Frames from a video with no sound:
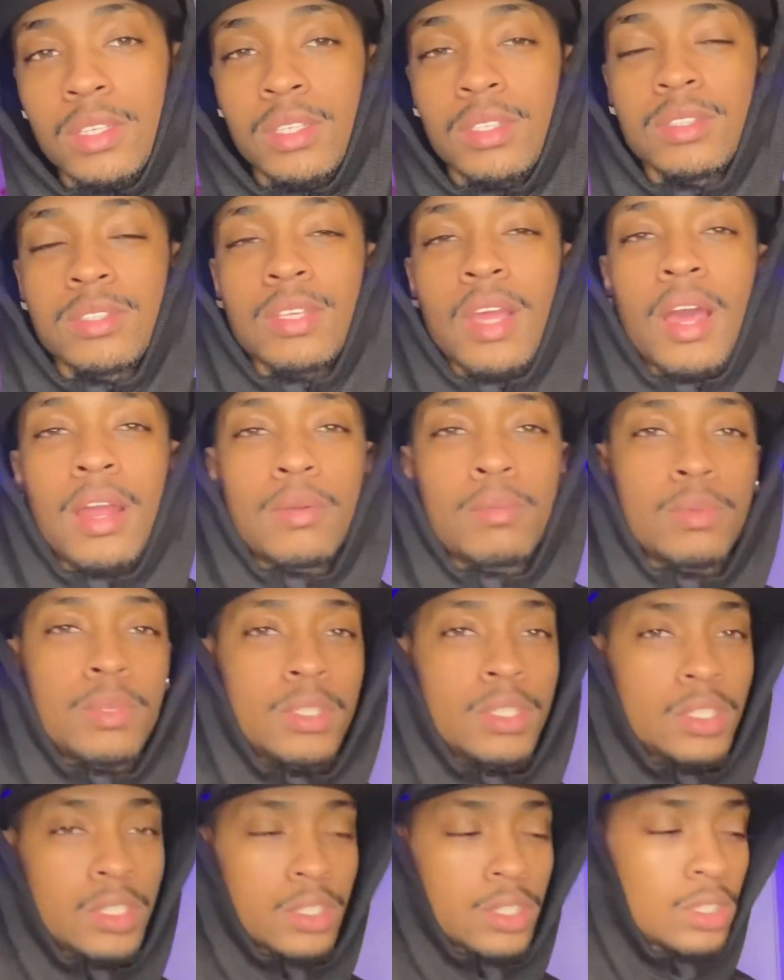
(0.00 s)
I really didn't
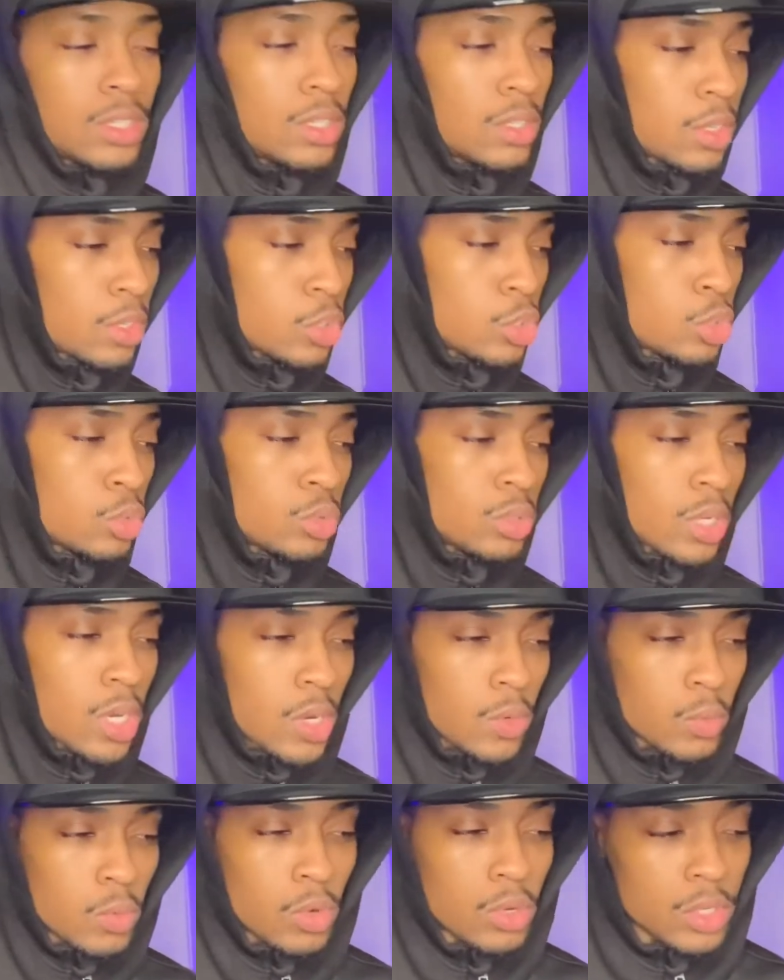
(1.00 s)
see another shoe that I
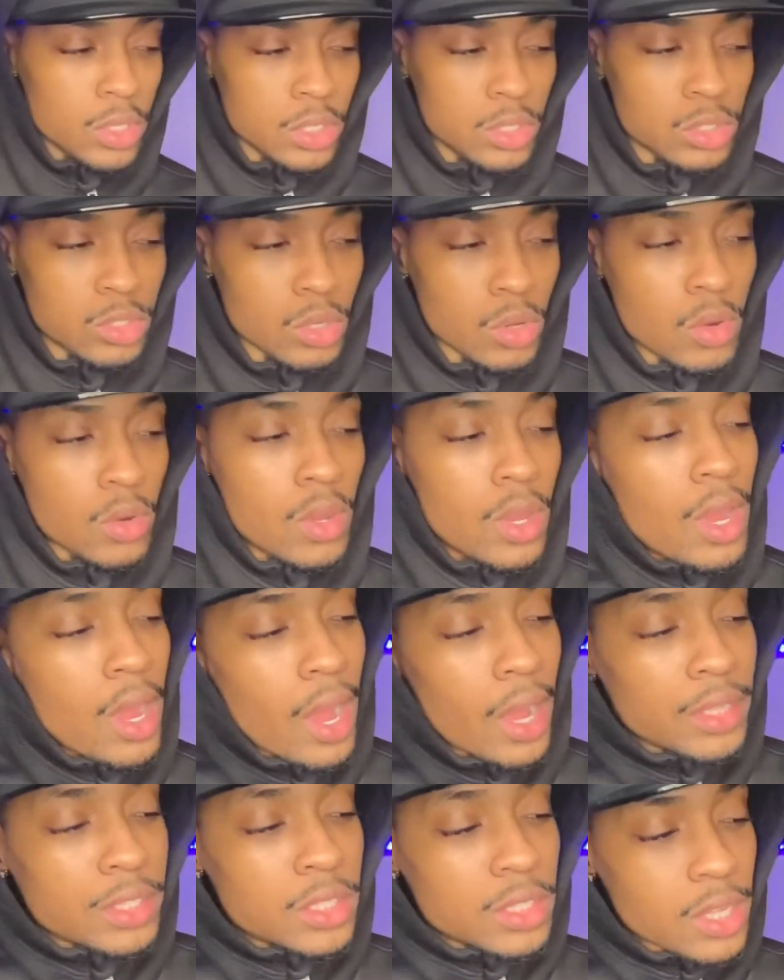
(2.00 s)
wanted. So I
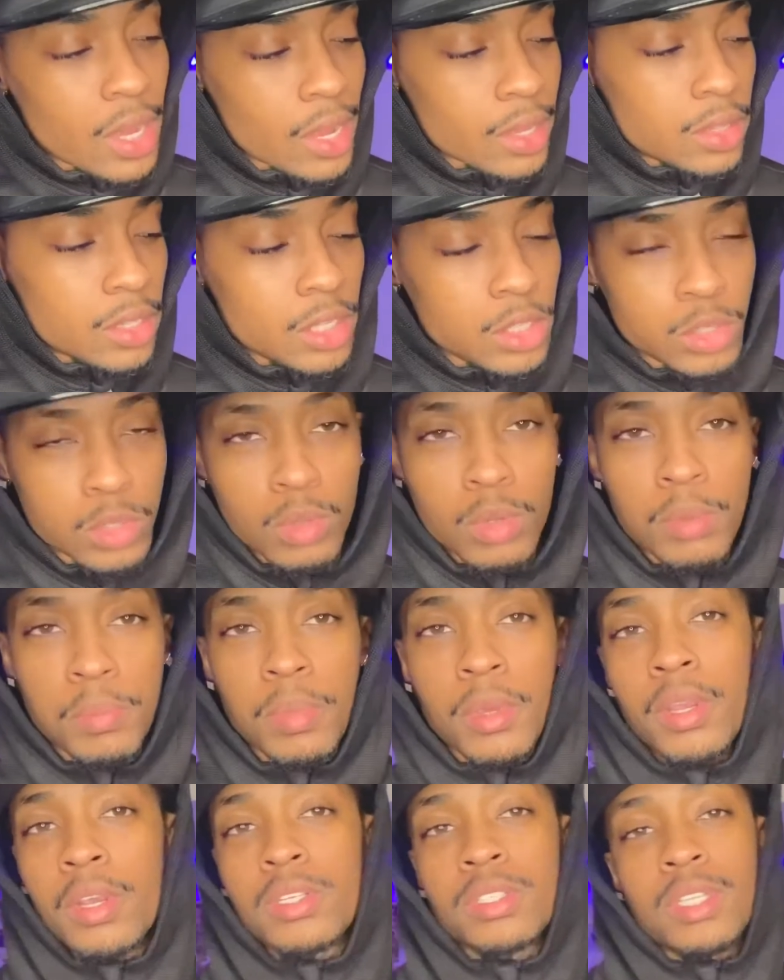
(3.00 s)
just got these three pairs,
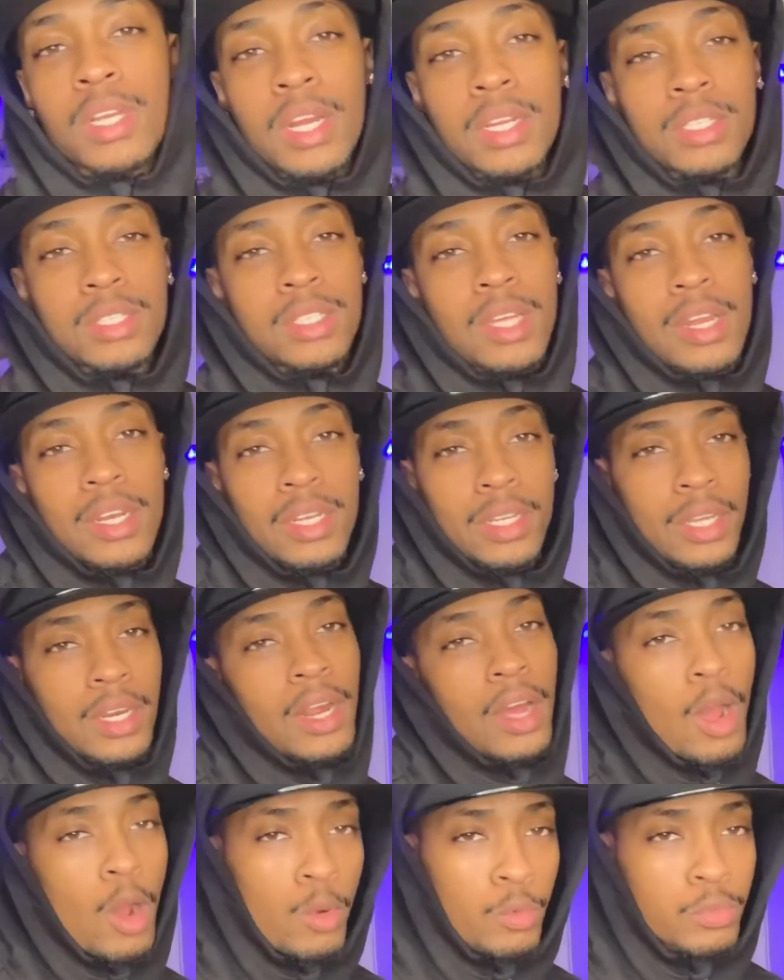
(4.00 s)
and I decided to get an
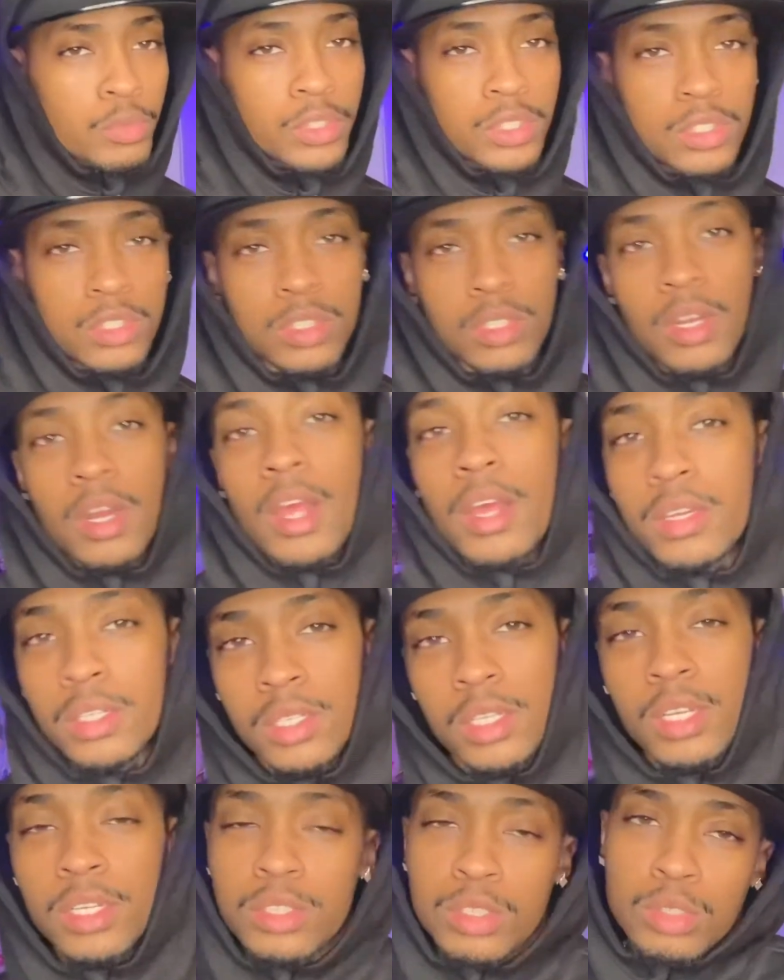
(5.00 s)
outfit so that I could like
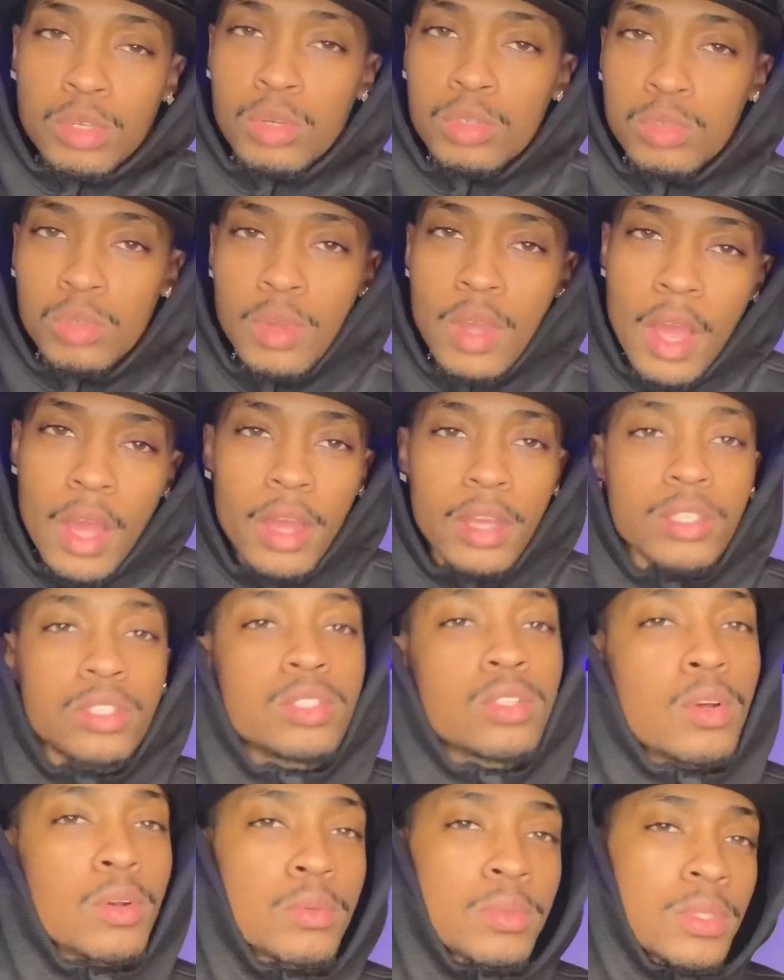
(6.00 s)
show you guys. You know what I'm
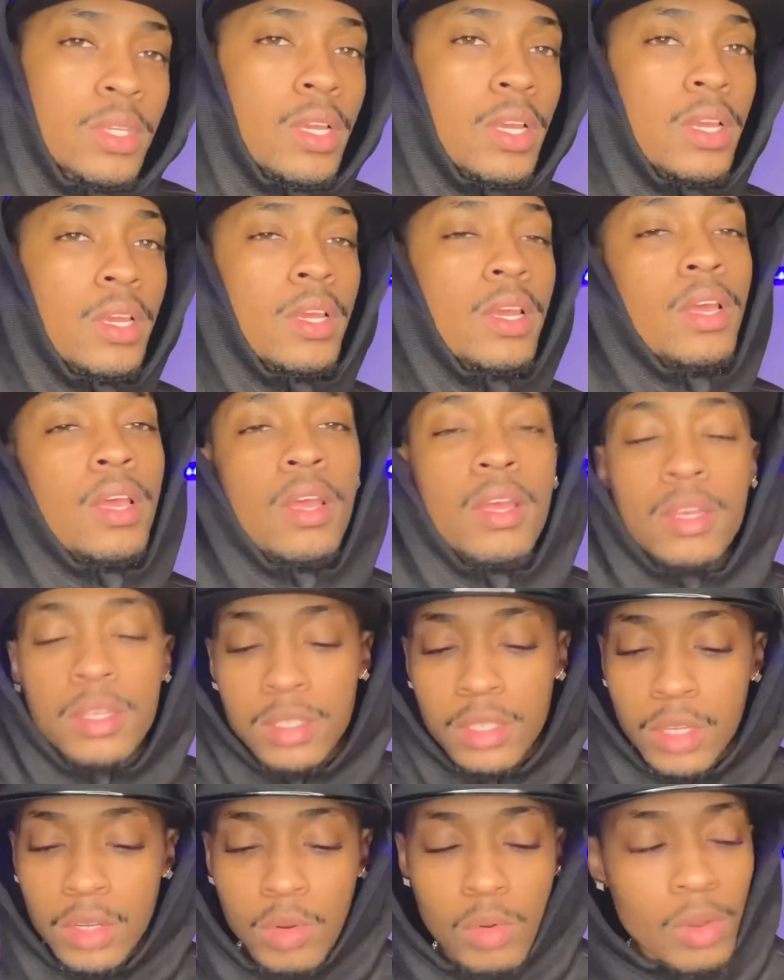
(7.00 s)
saying? Because I
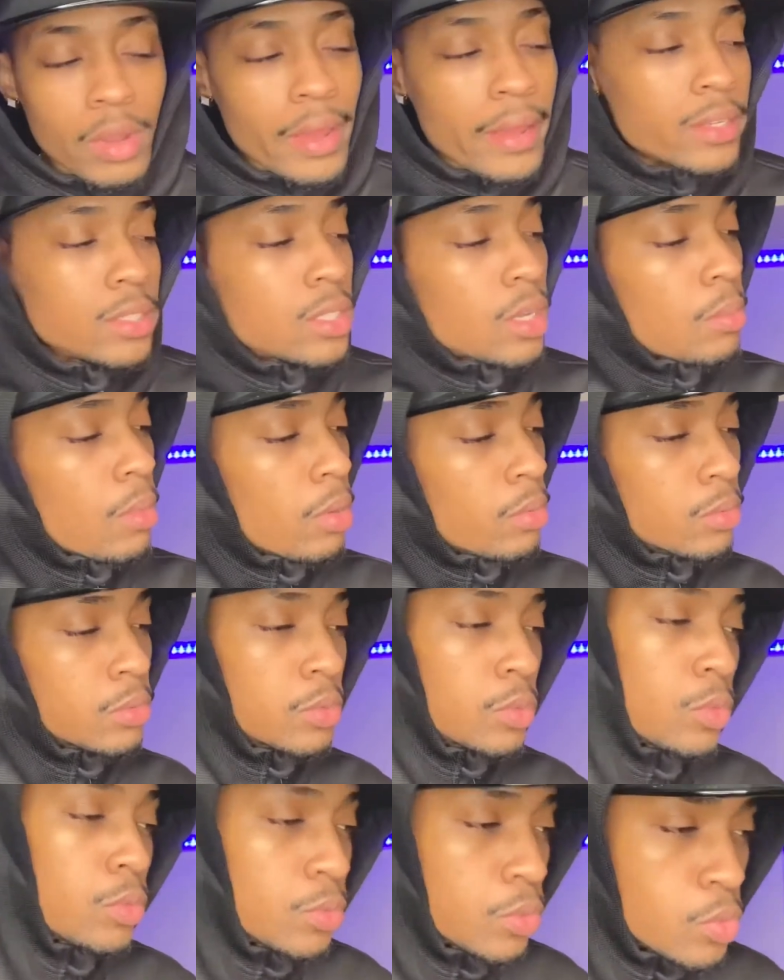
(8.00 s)
know last time I reviewed
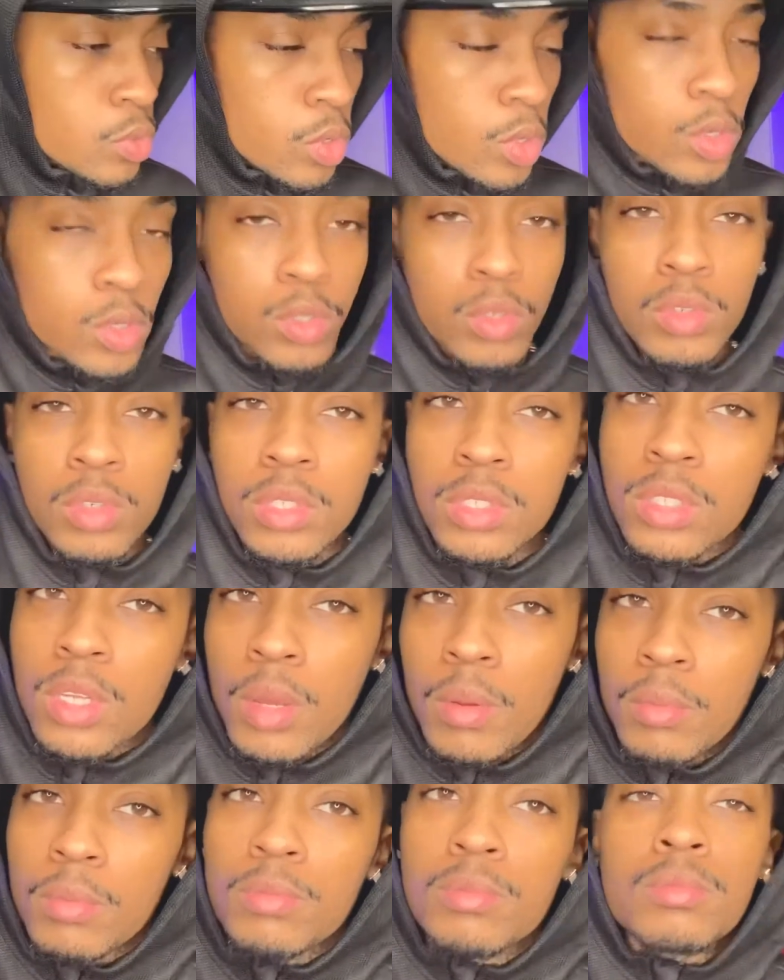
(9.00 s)
four, so this
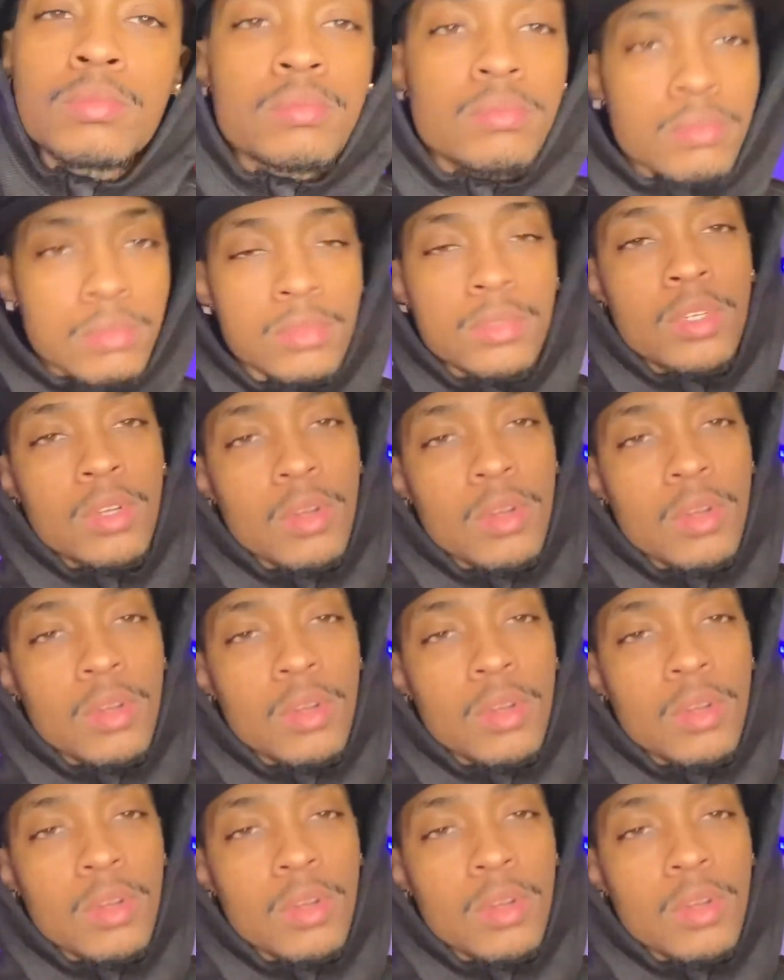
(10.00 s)
time, you know.